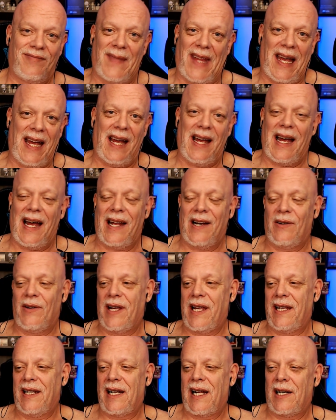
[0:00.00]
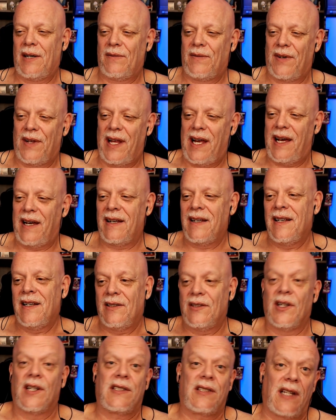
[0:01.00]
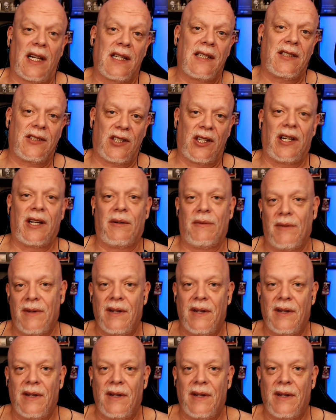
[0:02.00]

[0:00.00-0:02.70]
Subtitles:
I don't hate on him for that. Looks like shit.